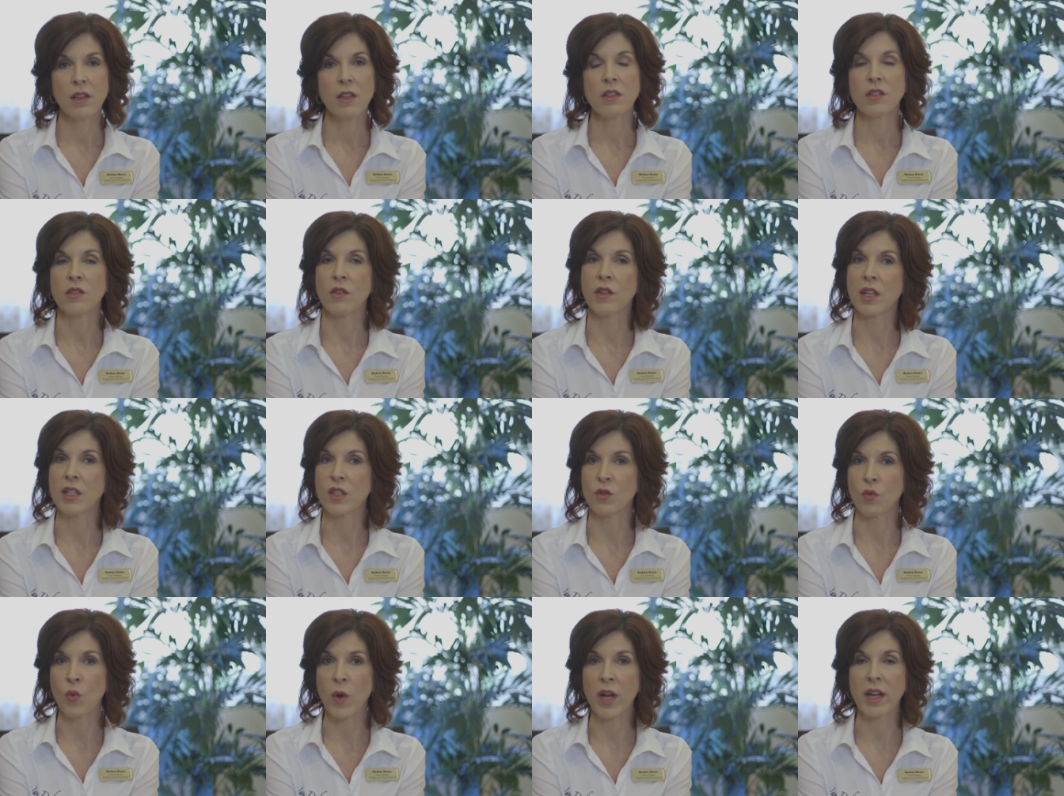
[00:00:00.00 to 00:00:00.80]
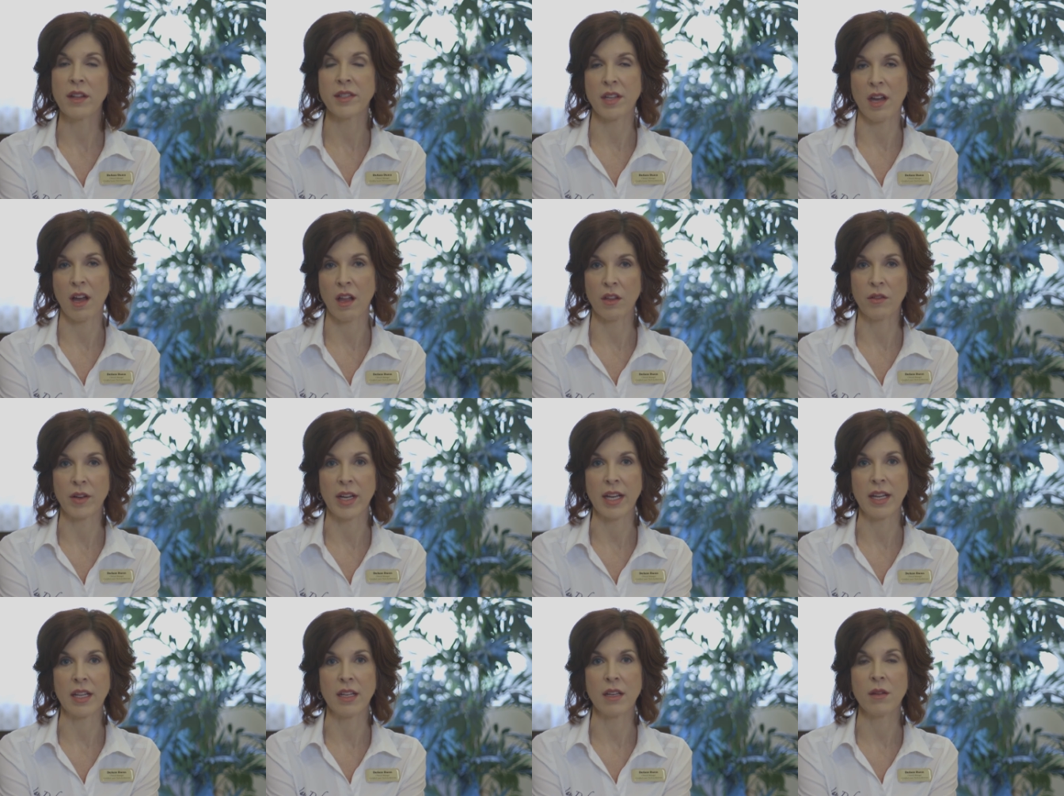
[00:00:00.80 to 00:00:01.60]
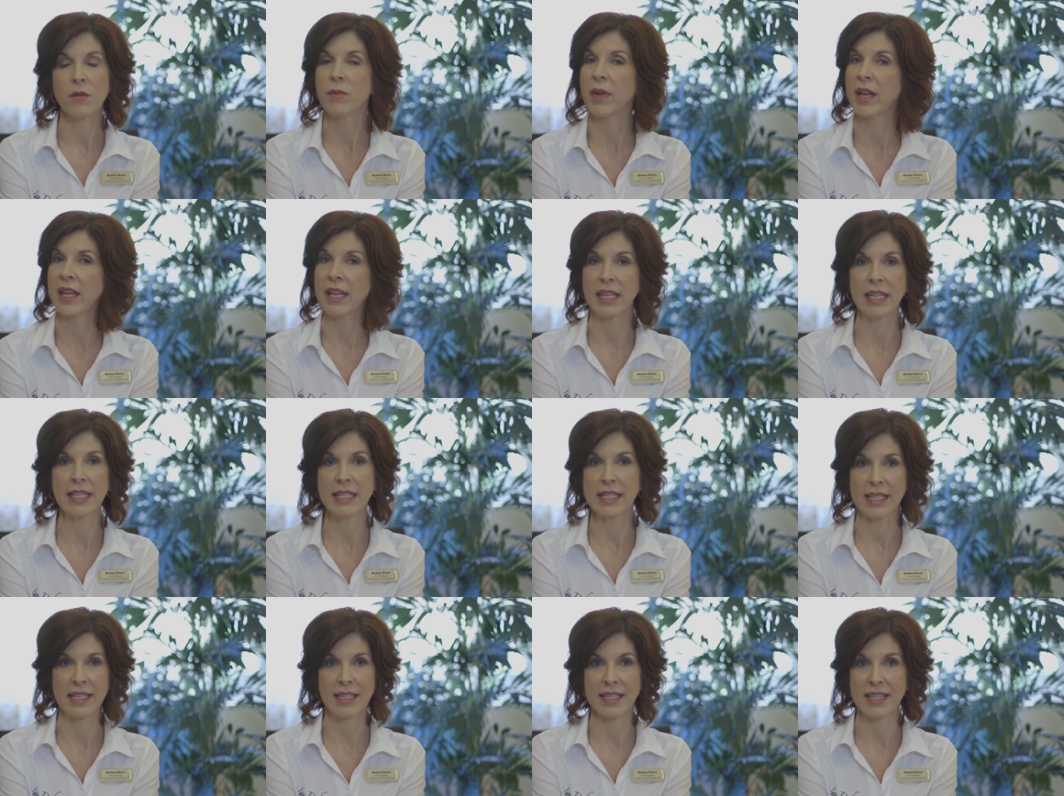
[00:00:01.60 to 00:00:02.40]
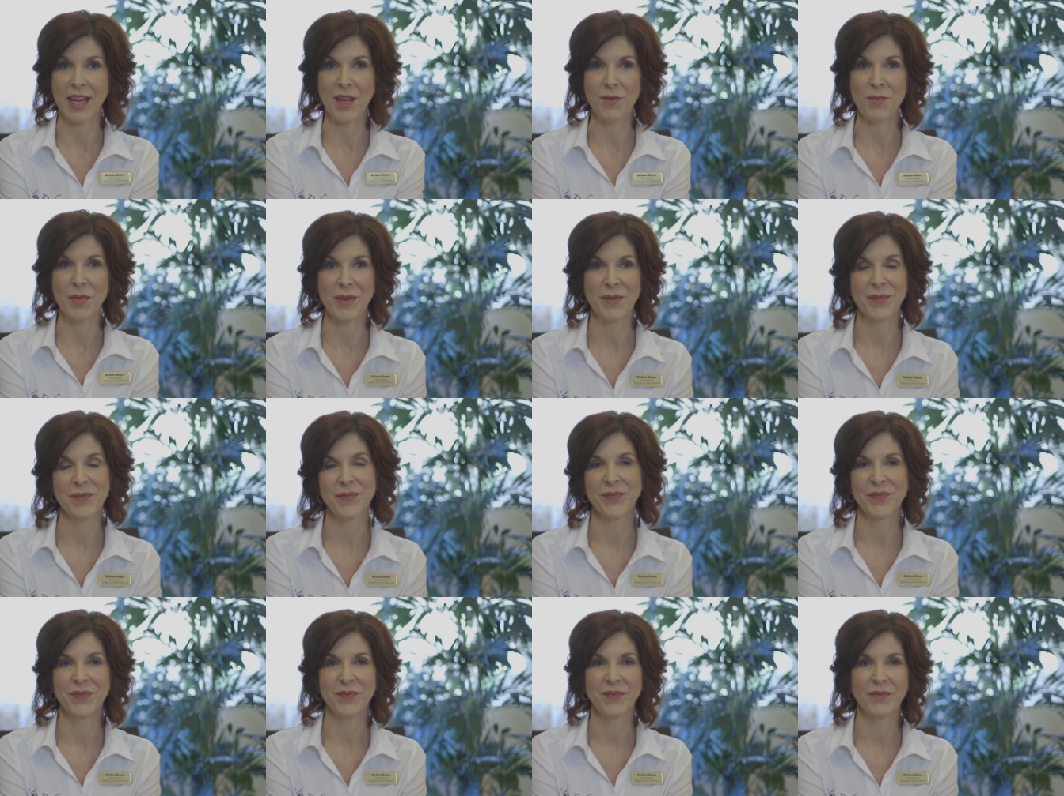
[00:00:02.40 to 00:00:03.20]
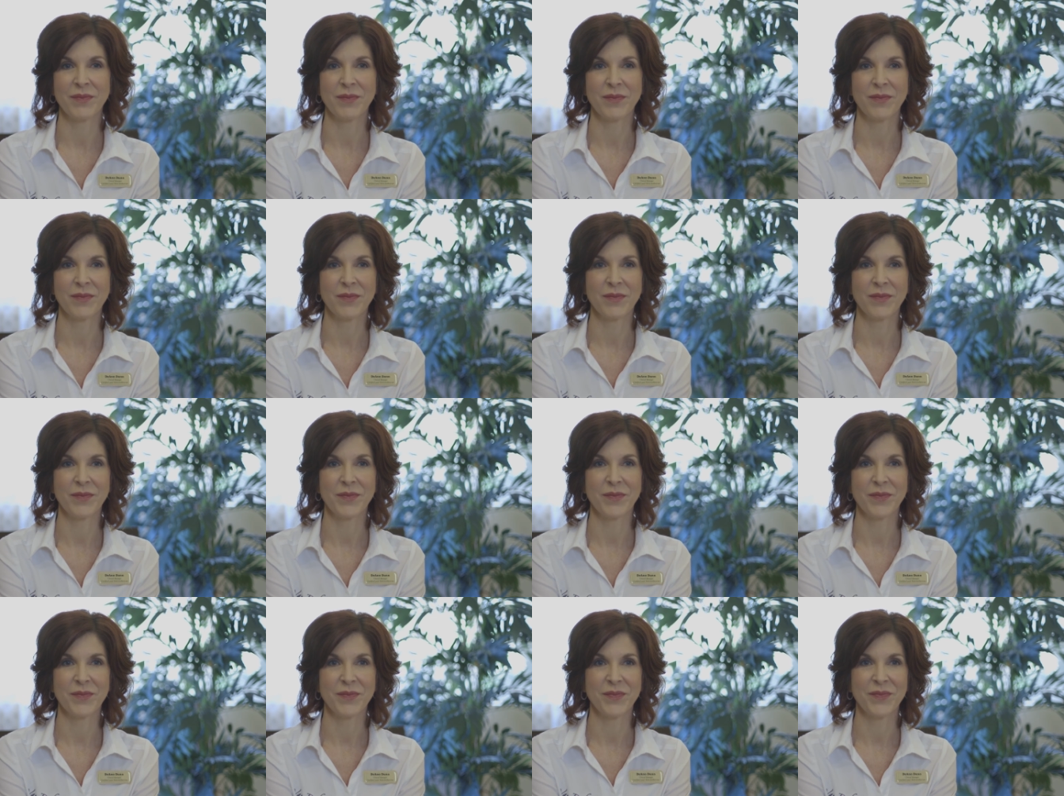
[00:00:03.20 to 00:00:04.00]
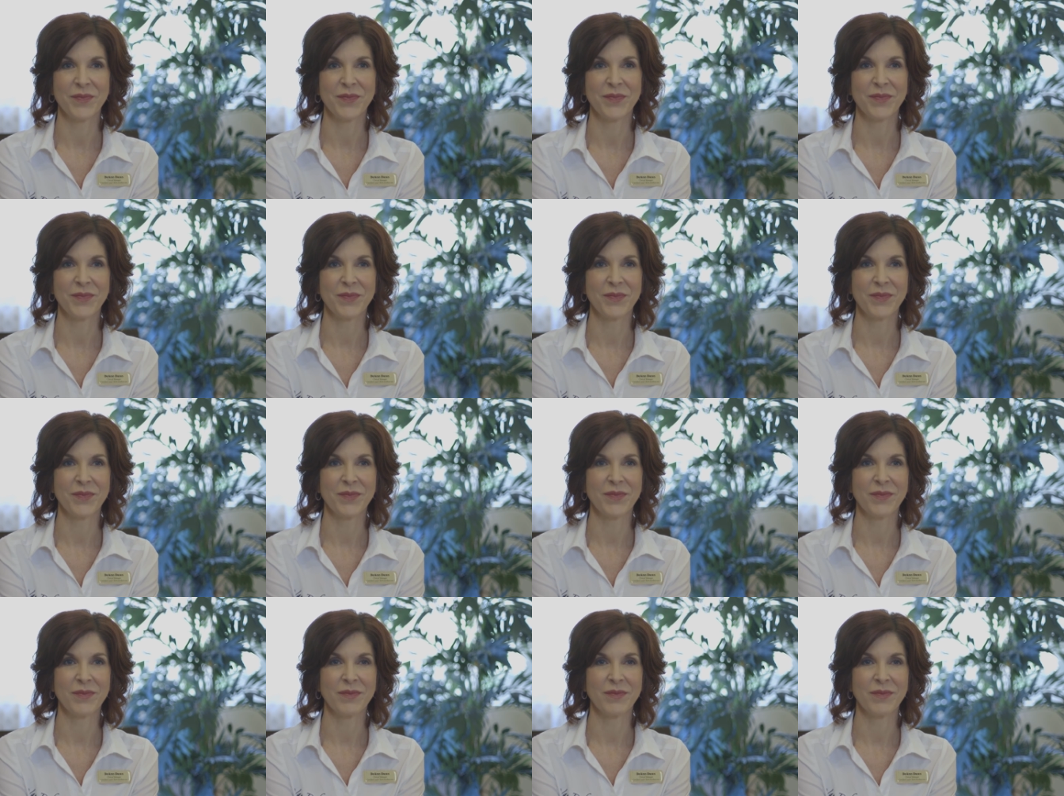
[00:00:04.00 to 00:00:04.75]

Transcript: so that it's well tolerated by any skin type. Perfect. Perfect. Good job.